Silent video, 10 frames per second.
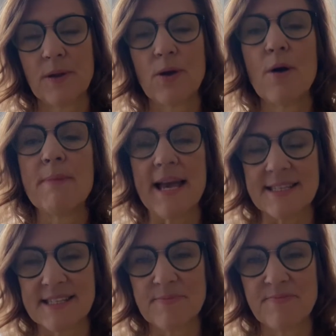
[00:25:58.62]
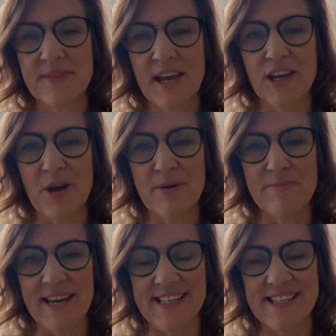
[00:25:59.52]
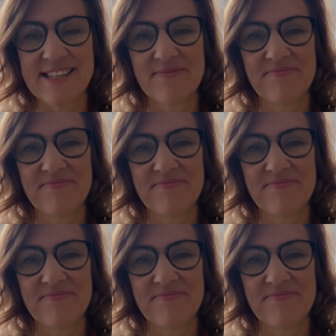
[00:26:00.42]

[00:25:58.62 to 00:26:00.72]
God bless and go in peace.